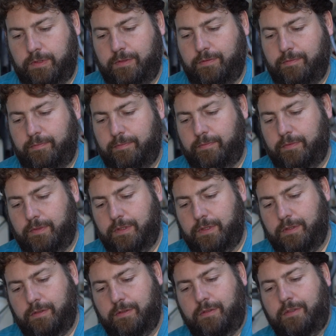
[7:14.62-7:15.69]

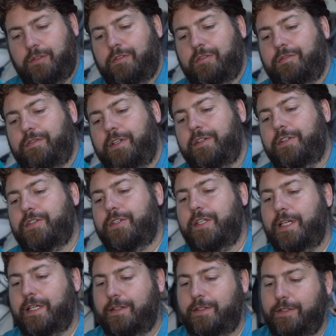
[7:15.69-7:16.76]
the phone is
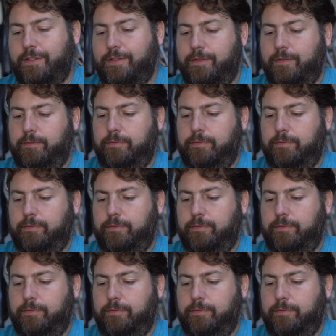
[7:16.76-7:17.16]
connected